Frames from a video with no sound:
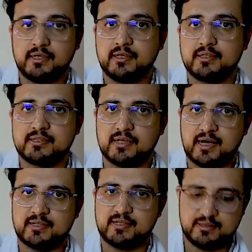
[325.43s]
This
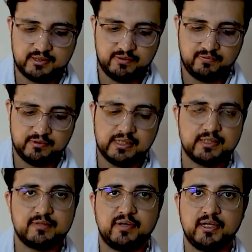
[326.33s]
indicator is
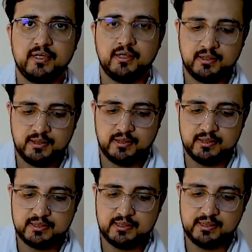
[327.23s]
light sensitive,
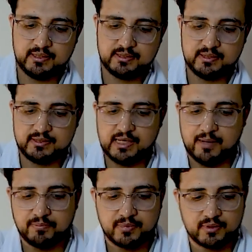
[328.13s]
which is why it's
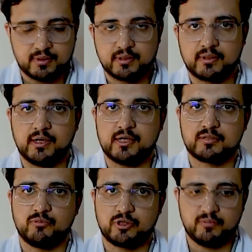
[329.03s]
stored in a dark
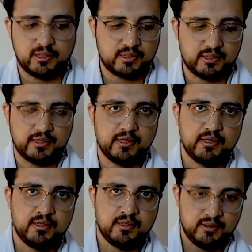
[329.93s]
glass bottle.
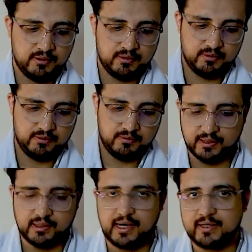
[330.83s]

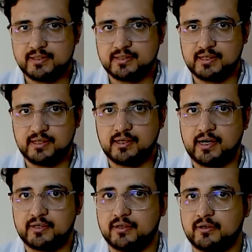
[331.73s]
The bottle
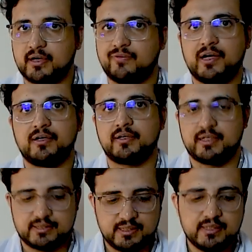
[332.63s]
protects it from
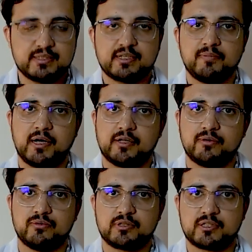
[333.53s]
ultraviolet light,
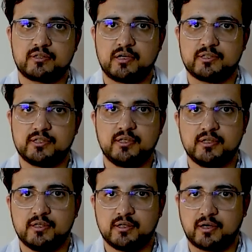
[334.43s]
preventing its
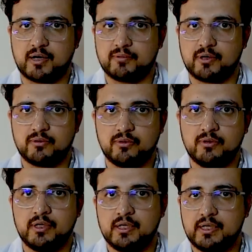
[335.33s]
molecules from
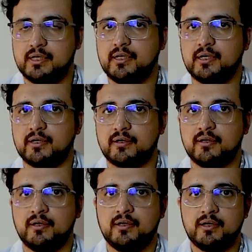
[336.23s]
breaking down
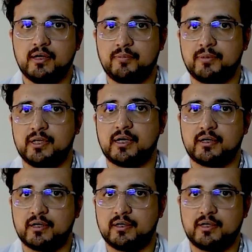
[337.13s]
and keeping the
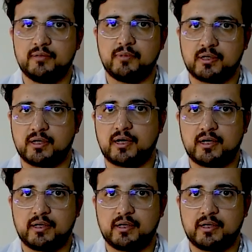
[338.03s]
indicator effective.